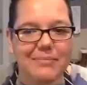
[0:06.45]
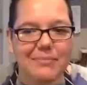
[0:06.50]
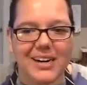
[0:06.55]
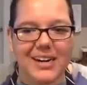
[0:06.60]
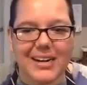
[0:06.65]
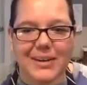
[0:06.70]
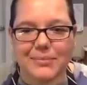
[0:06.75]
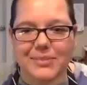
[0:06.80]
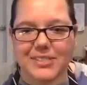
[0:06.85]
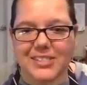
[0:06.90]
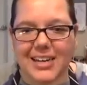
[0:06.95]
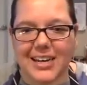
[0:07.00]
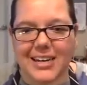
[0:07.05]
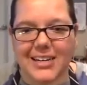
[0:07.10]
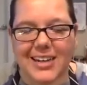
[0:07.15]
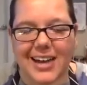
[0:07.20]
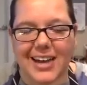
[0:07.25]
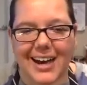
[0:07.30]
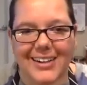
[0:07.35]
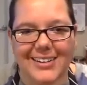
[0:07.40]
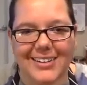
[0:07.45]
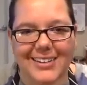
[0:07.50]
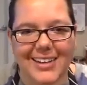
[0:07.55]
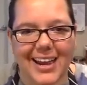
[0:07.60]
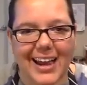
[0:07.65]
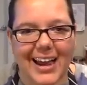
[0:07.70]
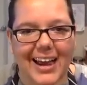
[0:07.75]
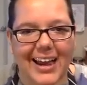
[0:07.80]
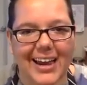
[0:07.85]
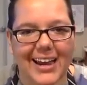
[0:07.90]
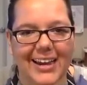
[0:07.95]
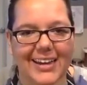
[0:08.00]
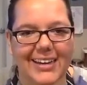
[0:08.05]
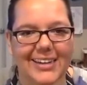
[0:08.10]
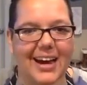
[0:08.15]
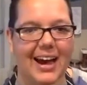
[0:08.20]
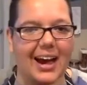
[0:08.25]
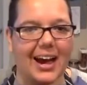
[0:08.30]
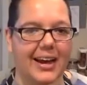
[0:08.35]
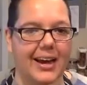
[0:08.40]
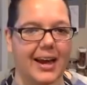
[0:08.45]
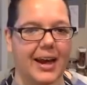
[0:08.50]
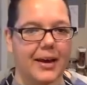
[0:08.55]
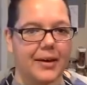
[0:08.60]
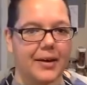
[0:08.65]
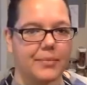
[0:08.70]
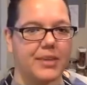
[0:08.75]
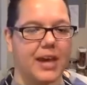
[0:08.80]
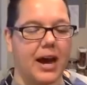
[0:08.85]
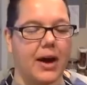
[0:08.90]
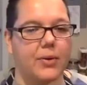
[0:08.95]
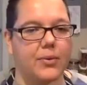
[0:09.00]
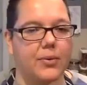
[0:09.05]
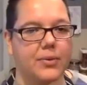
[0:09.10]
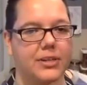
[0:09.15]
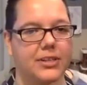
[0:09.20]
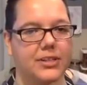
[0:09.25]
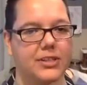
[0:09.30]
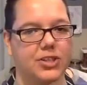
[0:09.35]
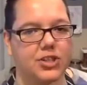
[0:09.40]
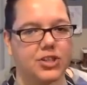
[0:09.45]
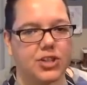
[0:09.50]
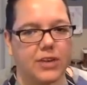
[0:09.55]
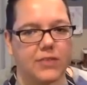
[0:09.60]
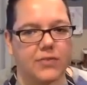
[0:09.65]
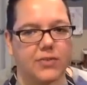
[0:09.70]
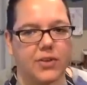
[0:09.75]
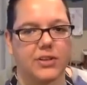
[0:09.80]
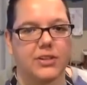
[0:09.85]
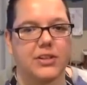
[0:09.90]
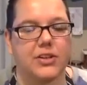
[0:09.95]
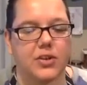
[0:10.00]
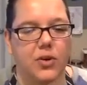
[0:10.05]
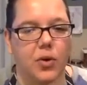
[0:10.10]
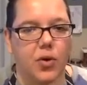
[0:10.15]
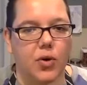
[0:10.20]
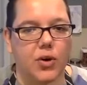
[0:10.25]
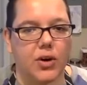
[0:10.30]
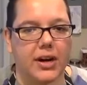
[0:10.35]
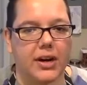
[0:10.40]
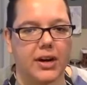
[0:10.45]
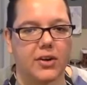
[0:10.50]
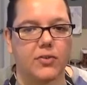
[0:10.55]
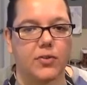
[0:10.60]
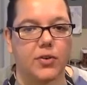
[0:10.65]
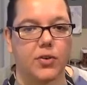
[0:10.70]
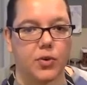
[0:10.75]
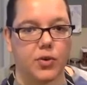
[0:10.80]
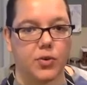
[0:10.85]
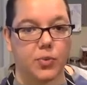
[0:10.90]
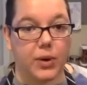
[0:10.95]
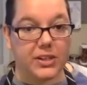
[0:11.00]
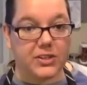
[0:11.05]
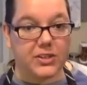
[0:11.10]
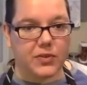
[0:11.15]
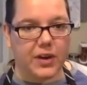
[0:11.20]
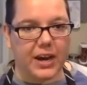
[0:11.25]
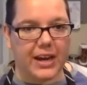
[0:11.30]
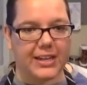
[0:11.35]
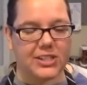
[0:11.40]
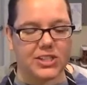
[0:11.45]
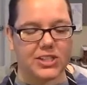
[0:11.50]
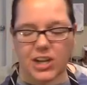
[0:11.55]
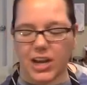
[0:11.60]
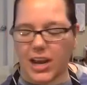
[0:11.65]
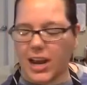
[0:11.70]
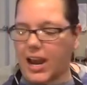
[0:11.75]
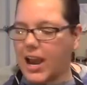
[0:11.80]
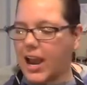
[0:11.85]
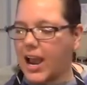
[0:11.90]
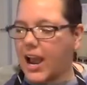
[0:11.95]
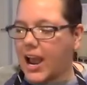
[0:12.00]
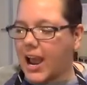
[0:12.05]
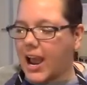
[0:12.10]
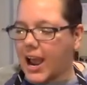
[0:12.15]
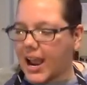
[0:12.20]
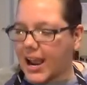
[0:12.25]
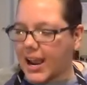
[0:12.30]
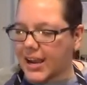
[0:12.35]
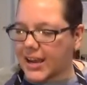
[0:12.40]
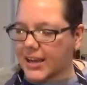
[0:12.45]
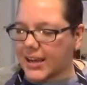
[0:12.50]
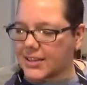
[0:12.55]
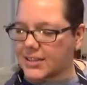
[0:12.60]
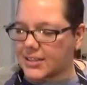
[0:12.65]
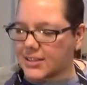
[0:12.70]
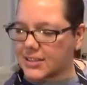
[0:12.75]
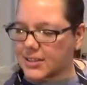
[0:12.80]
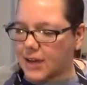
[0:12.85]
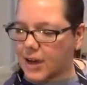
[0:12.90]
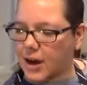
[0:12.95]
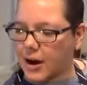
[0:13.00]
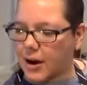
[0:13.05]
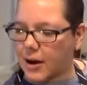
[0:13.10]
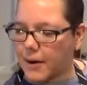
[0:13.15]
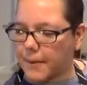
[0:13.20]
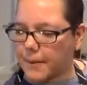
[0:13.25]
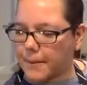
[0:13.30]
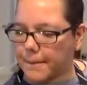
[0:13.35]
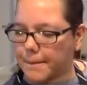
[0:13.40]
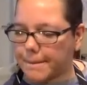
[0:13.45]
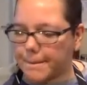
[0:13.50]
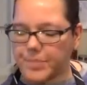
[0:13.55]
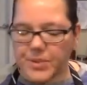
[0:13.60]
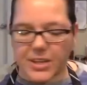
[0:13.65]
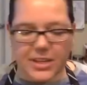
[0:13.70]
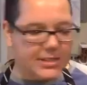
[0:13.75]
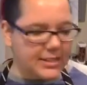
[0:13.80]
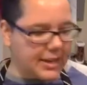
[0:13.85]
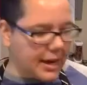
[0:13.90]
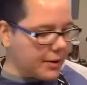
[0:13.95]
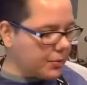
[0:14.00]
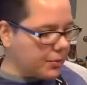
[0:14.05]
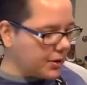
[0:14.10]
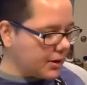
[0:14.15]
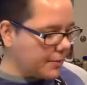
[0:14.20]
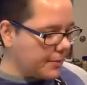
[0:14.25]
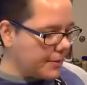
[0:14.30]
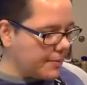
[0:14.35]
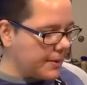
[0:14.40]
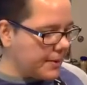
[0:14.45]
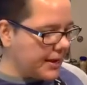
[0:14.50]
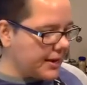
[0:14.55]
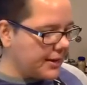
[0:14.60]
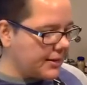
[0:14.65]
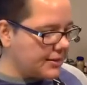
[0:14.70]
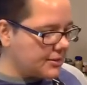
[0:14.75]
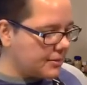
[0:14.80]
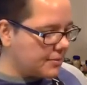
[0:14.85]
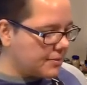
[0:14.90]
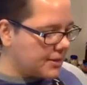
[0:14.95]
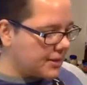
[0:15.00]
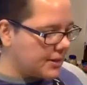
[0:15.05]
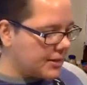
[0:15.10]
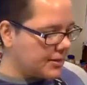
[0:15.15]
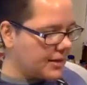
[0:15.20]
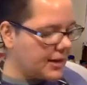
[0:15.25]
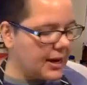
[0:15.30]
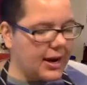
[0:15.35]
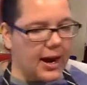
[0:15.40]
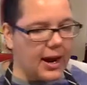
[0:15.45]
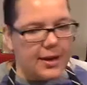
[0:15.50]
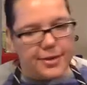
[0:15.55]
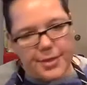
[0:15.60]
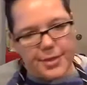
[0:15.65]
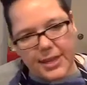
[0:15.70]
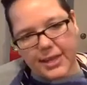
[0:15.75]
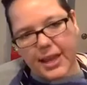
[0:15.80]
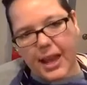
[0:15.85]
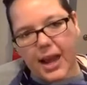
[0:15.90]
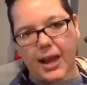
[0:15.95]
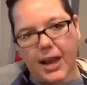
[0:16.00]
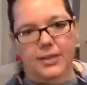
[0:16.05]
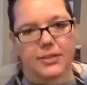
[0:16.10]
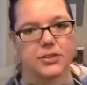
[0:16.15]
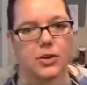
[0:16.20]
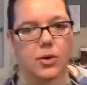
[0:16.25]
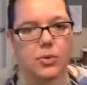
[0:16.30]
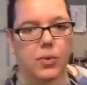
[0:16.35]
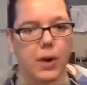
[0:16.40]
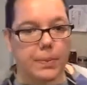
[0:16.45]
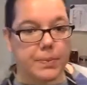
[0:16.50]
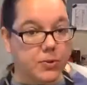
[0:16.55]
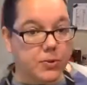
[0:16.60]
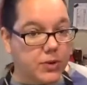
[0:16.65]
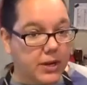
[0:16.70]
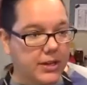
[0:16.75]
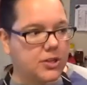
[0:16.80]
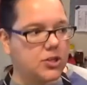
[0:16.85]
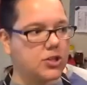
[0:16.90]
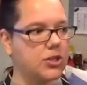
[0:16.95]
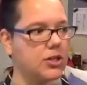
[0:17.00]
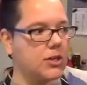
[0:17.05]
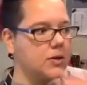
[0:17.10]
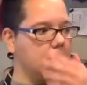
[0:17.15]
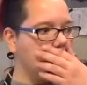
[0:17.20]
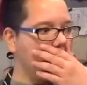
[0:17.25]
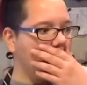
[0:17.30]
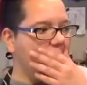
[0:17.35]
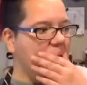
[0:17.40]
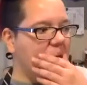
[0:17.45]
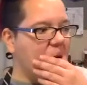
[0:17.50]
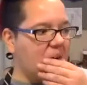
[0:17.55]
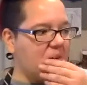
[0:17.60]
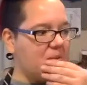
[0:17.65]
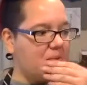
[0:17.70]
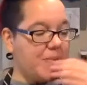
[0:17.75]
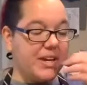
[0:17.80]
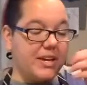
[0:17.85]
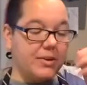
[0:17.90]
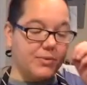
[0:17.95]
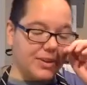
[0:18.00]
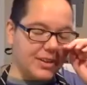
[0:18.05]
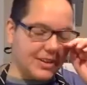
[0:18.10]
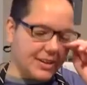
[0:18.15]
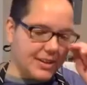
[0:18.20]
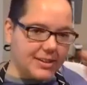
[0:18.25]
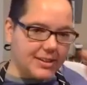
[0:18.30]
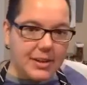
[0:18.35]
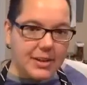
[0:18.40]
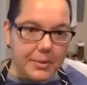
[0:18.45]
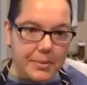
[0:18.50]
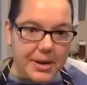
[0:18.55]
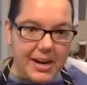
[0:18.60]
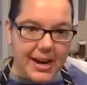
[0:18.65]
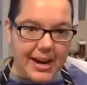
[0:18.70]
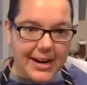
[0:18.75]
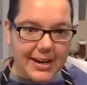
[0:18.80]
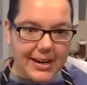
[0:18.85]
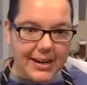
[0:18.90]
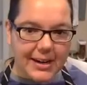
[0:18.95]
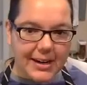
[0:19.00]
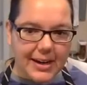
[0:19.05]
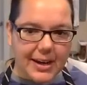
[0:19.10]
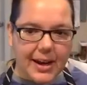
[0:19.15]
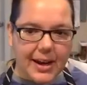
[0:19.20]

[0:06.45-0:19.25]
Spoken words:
My name is Danielle, and I am the Outreach and Volunteer Coordinator for Northwest Veg. And today we're going to be making something that I think has a reputation of being really intimidating.